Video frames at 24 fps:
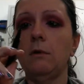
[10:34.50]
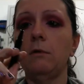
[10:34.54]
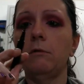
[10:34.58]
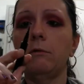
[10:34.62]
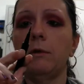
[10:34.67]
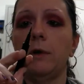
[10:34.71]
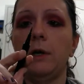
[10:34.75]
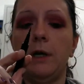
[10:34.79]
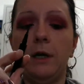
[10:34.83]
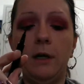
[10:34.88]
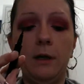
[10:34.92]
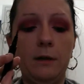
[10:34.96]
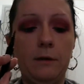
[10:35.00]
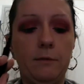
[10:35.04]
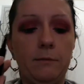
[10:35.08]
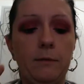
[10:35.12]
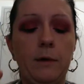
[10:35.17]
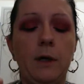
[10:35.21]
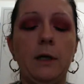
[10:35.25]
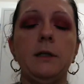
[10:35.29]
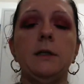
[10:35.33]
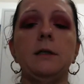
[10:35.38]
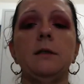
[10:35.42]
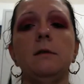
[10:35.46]
Lorea.
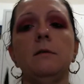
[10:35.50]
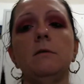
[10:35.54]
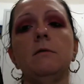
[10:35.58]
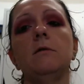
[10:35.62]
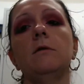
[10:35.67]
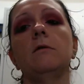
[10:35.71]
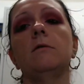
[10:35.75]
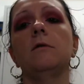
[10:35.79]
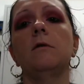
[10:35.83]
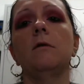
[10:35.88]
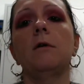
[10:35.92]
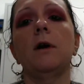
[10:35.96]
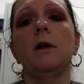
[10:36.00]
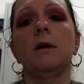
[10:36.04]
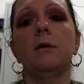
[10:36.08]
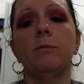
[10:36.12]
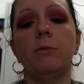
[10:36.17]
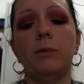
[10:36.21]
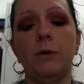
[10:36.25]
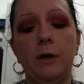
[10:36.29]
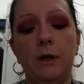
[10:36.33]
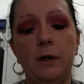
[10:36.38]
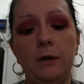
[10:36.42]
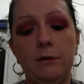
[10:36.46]
I still don't know how
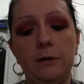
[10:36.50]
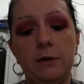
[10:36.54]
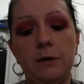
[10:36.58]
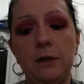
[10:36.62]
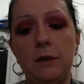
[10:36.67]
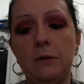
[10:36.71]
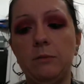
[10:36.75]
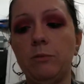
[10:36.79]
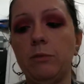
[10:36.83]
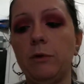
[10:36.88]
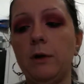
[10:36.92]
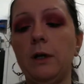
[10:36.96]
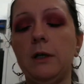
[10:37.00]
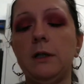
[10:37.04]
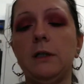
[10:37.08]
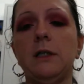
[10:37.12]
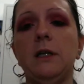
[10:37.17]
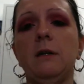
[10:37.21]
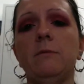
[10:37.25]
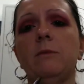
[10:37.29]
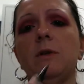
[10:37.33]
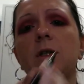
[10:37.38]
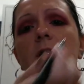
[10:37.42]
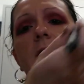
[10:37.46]
to pronounce this
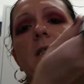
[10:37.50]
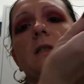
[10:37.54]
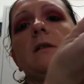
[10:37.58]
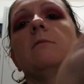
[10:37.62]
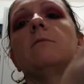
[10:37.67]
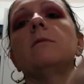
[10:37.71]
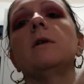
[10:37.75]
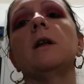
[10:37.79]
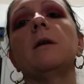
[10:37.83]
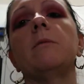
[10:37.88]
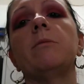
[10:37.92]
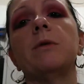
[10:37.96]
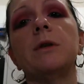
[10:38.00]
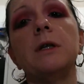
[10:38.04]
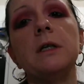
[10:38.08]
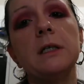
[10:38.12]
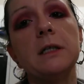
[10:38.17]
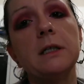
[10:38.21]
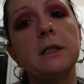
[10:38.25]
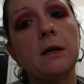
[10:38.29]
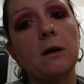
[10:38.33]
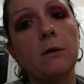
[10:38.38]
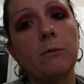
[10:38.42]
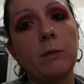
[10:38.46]
brand's name. Can somebody
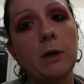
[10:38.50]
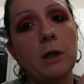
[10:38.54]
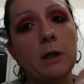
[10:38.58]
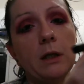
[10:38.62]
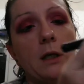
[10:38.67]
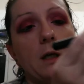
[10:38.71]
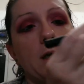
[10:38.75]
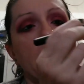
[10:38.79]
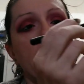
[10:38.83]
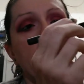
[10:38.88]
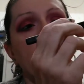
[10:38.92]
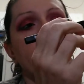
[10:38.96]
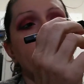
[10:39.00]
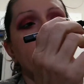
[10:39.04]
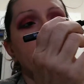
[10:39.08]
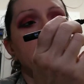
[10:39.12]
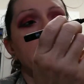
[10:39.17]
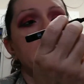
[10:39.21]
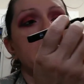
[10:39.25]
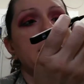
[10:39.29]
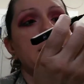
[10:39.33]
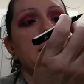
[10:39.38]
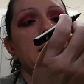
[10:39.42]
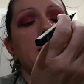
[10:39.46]
please tell me in the
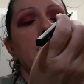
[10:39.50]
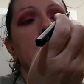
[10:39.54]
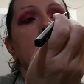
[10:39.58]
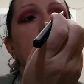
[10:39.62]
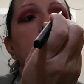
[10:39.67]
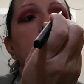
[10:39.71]
comments?